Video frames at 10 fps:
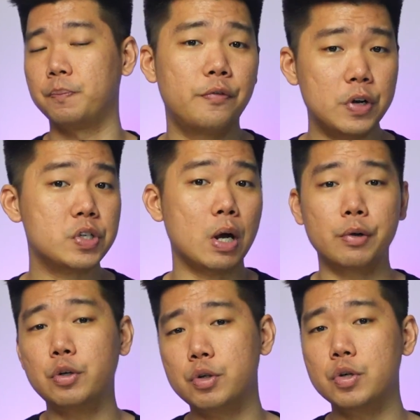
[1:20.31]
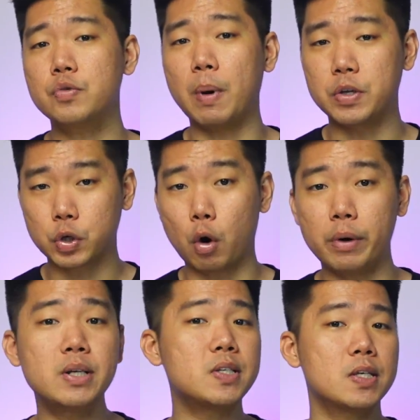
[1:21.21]
First, I'll introduce my
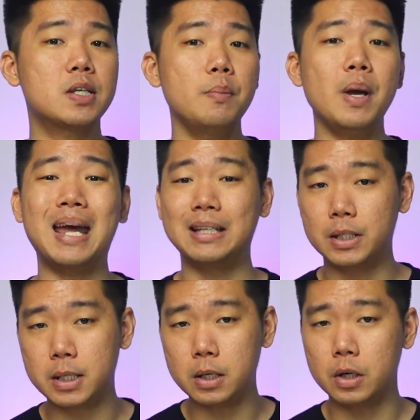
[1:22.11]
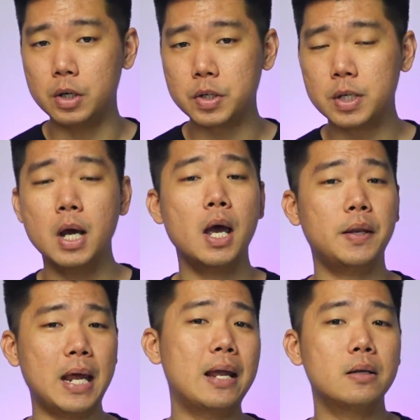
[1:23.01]
scoring system and tiers,
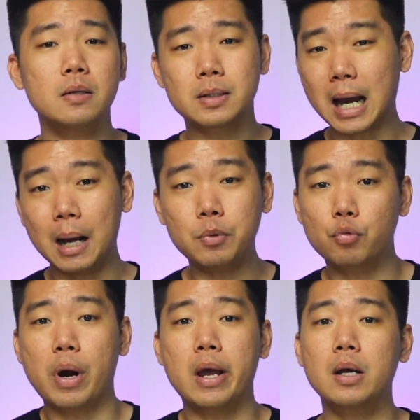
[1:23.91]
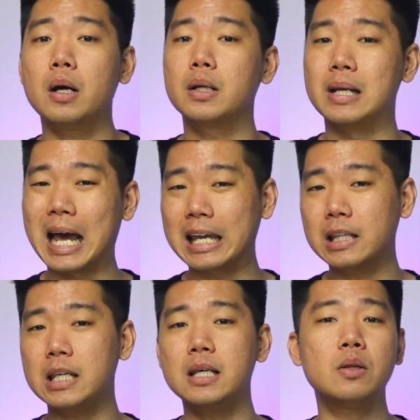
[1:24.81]
then time to rank the
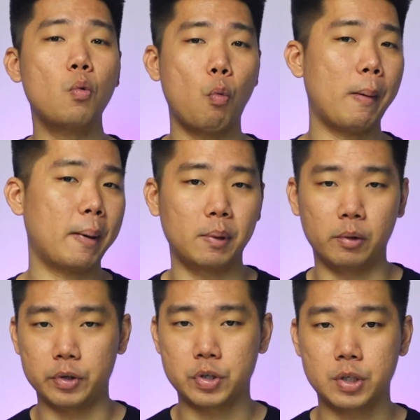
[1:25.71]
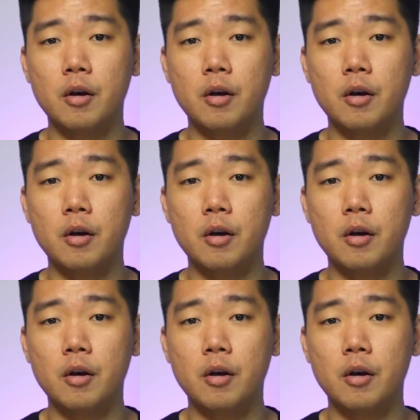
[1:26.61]
19 web app builders.